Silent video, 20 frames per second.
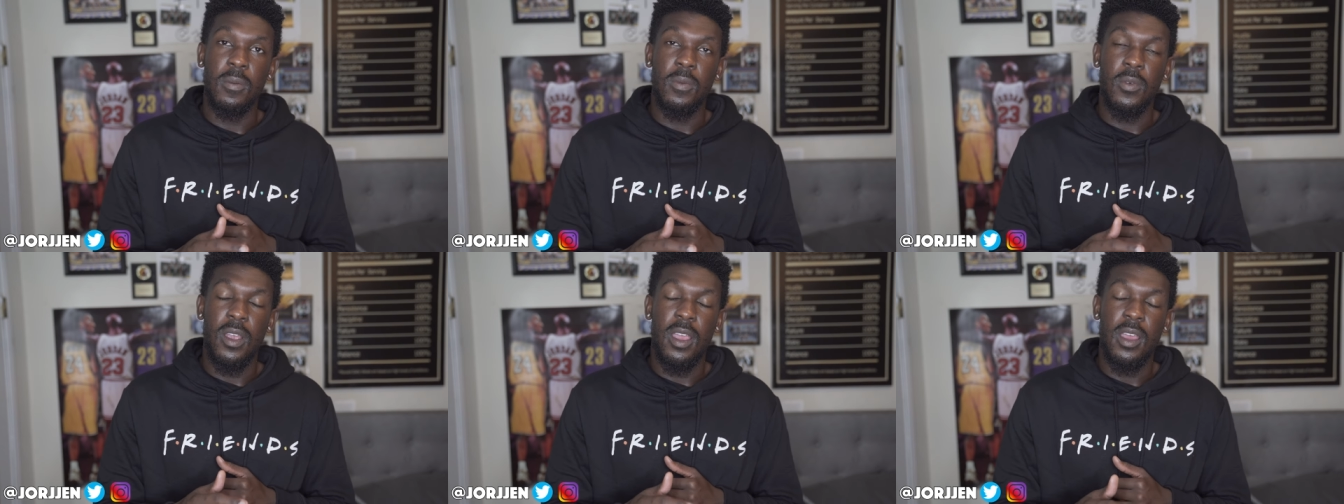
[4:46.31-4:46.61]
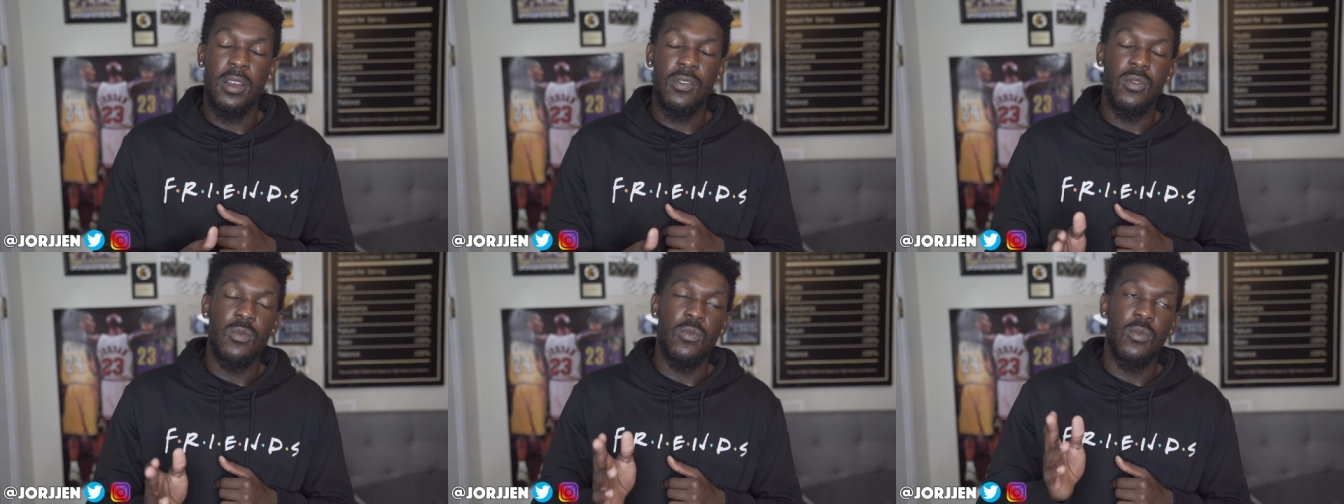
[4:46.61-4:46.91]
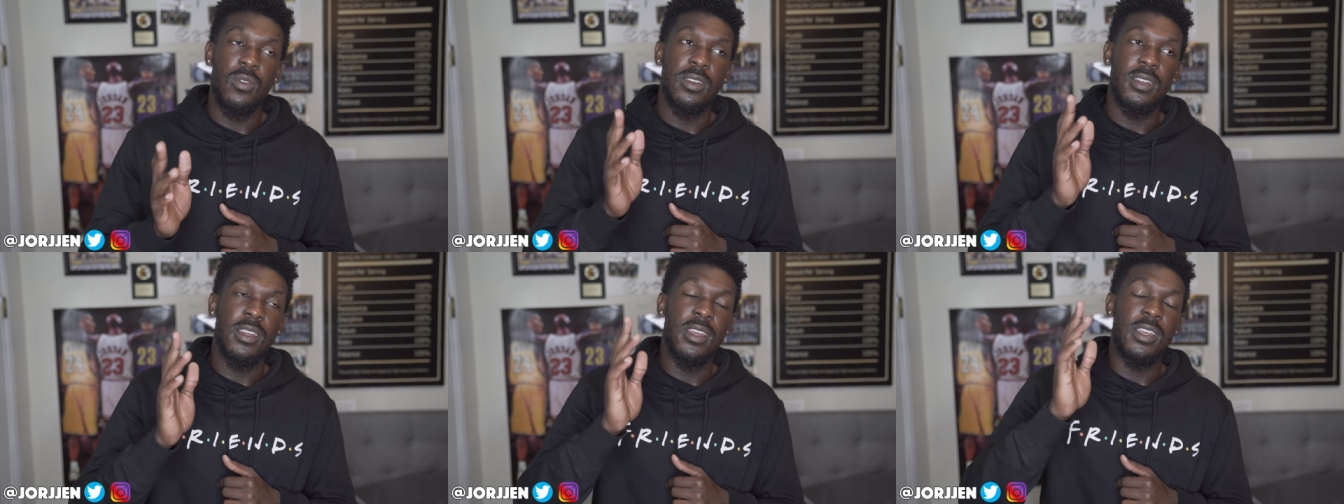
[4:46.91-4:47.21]
brand
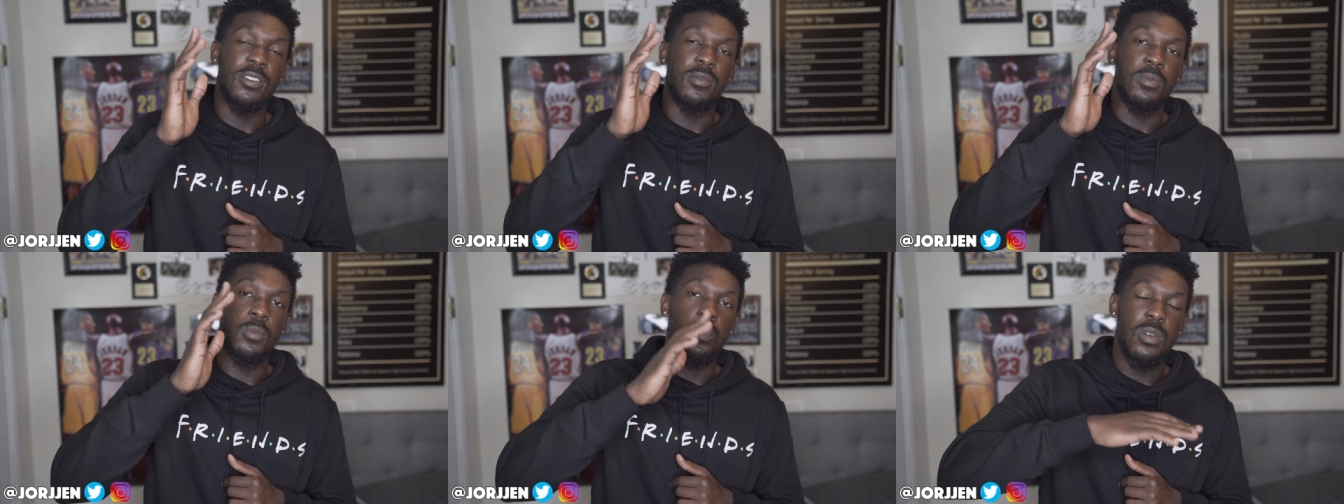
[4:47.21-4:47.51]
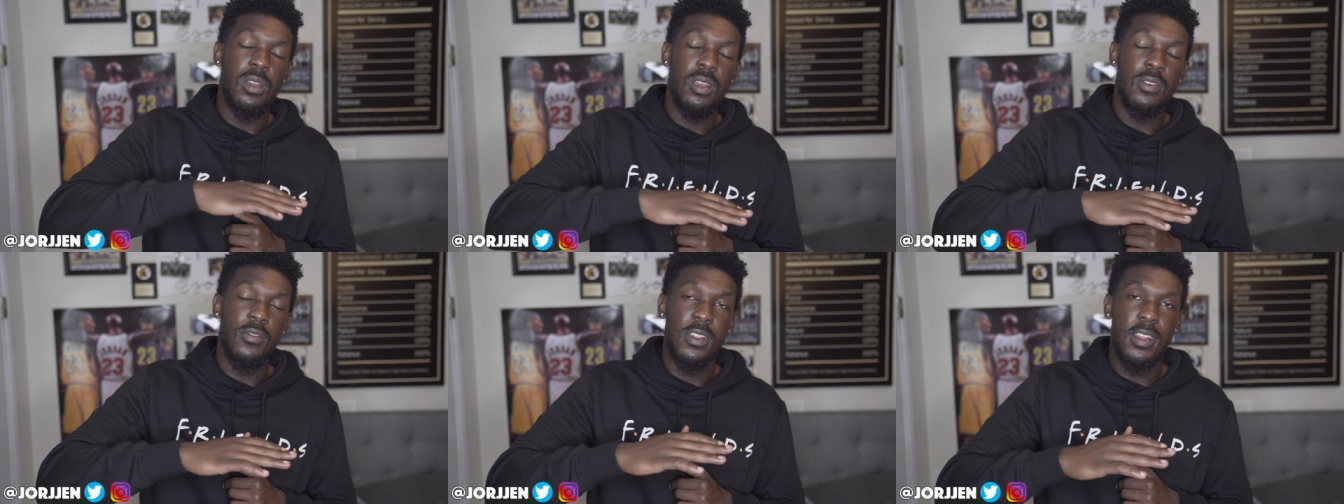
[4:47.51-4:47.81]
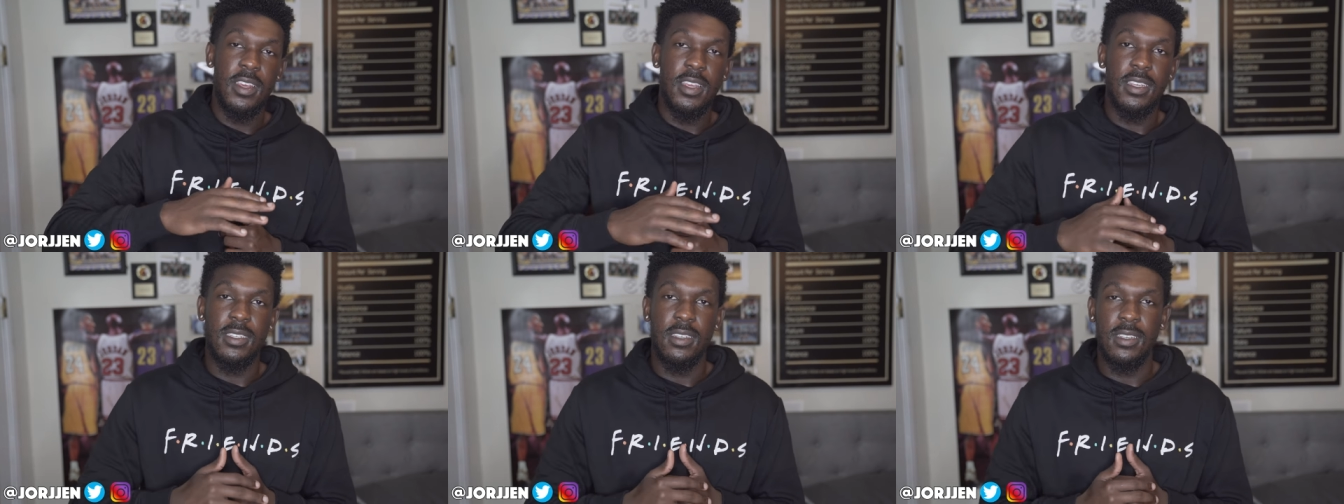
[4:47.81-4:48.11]
with his
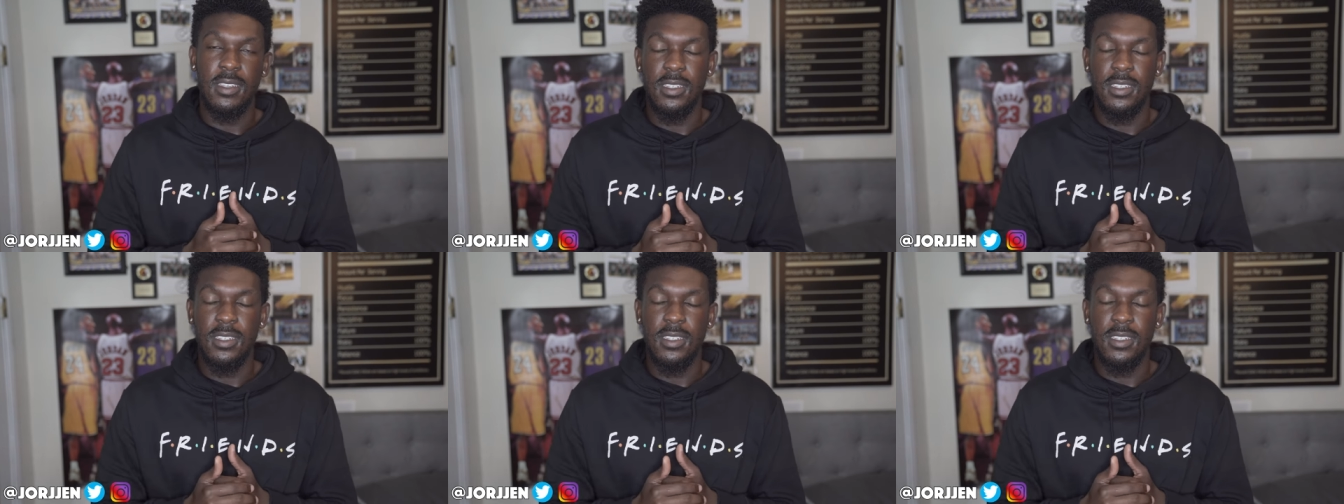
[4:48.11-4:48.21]
pre-release